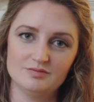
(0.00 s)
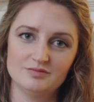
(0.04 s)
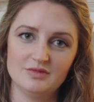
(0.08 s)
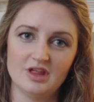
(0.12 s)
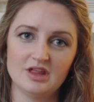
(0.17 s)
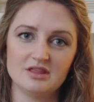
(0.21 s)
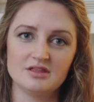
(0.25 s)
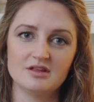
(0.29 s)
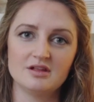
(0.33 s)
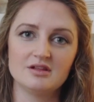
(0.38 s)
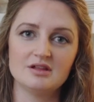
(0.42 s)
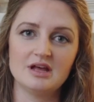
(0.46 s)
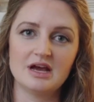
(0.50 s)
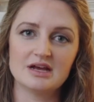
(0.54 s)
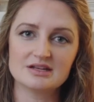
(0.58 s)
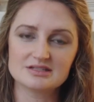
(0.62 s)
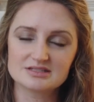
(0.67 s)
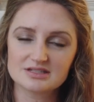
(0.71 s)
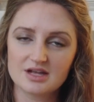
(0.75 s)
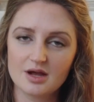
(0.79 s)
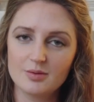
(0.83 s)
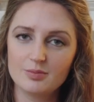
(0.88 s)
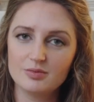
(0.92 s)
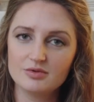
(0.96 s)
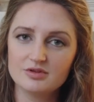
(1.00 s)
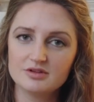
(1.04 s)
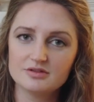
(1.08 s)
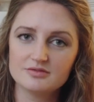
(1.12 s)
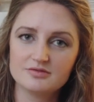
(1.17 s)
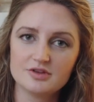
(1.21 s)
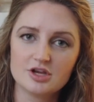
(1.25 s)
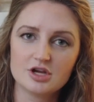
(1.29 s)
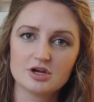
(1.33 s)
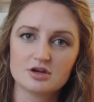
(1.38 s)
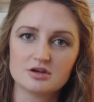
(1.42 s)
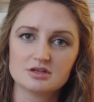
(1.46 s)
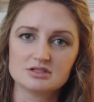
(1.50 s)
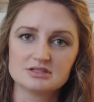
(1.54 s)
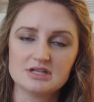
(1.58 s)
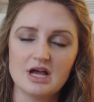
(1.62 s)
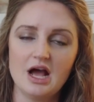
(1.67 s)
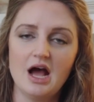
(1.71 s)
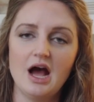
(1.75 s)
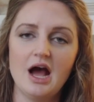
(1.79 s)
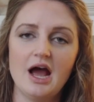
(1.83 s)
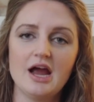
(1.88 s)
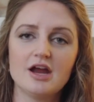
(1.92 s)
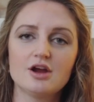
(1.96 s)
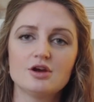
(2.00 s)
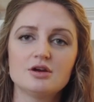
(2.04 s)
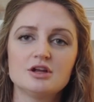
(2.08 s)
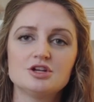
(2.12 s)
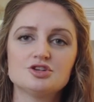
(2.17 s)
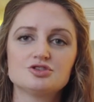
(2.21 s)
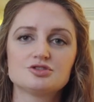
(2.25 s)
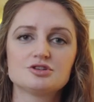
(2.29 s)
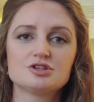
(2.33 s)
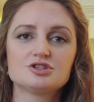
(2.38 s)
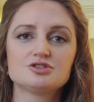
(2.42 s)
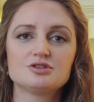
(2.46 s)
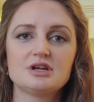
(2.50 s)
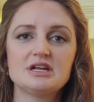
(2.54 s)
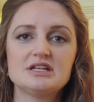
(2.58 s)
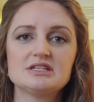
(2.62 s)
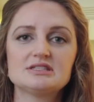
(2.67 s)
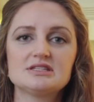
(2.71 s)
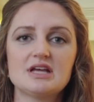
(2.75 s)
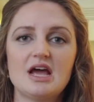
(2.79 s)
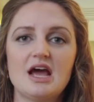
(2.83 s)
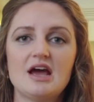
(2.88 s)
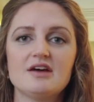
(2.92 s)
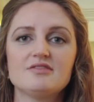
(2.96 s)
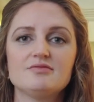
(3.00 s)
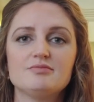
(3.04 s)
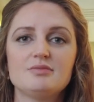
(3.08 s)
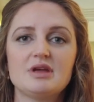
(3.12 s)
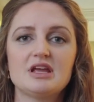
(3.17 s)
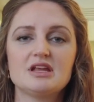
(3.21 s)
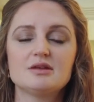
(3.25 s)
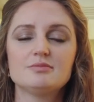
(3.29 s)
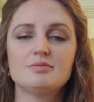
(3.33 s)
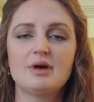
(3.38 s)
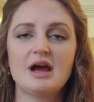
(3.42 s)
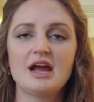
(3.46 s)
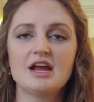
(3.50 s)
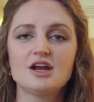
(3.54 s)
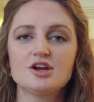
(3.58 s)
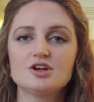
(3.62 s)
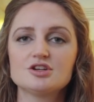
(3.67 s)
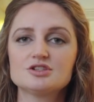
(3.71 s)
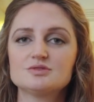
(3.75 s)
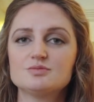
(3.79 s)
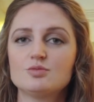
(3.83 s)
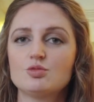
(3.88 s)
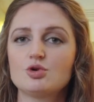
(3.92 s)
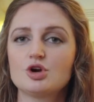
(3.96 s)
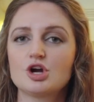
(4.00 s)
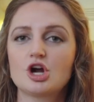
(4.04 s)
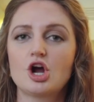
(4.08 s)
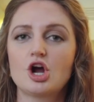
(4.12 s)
In the last couple of years, higher interest rates have made buyers more